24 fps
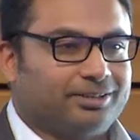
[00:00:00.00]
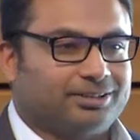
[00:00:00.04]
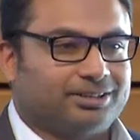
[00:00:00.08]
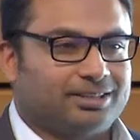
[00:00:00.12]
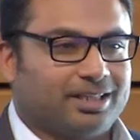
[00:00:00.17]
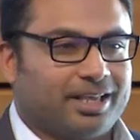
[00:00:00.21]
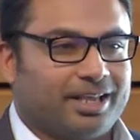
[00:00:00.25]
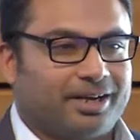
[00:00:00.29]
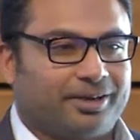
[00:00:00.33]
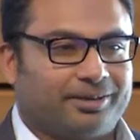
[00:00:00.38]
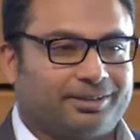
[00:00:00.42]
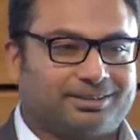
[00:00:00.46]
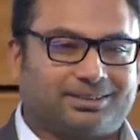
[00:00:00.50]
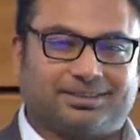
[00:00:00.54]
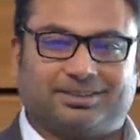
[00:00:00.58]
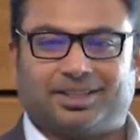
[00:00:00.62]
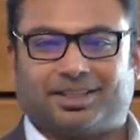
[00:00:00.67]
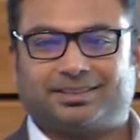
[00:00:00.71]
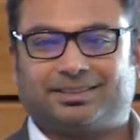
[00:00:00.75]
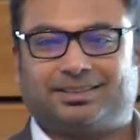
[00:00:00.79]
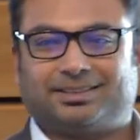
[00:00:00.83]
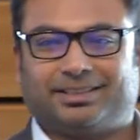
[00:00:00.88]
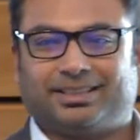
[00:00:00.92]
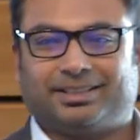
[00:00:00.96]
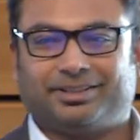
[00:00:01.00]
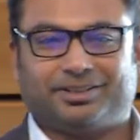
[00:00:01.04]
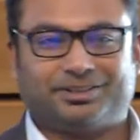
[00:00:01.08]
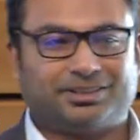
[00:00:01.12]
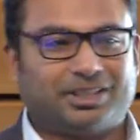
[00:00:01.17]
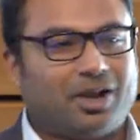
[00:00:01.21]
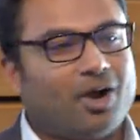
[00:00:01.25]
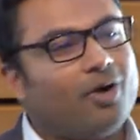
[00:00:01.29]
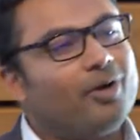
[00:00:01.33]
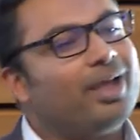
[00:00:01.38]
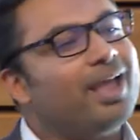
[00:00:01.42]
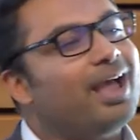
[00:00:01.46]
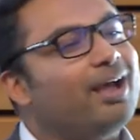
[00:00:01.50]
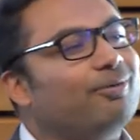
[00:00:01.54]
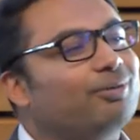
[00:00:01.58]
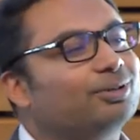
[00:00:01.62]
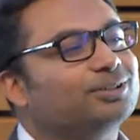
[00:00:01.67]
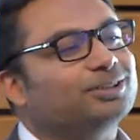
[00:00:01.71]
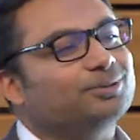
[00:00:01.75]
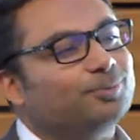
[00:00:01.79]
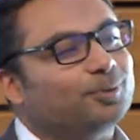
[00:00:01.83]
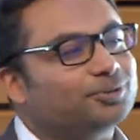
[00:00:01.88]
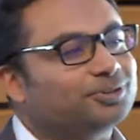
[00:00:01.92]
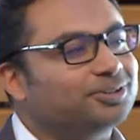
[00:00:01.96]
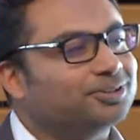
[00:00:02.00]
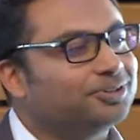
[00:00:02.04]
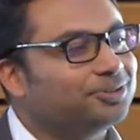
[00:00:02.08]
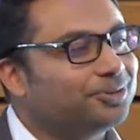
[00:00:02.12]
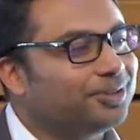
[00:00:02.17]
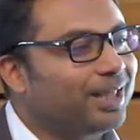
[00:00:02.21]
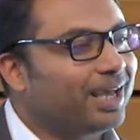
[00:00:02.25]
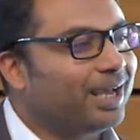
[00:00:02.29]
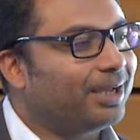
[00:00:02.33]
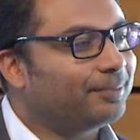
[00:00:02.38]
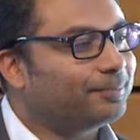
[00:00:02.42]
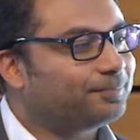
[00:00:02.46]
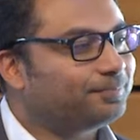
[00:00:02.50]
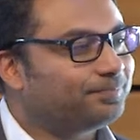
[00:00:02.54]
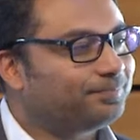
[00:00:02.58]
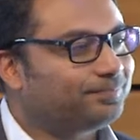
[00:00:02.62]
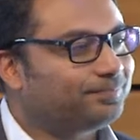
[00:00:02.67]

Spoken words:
years later, it's dusty, and you say, oh yeah, we're supposed to do that.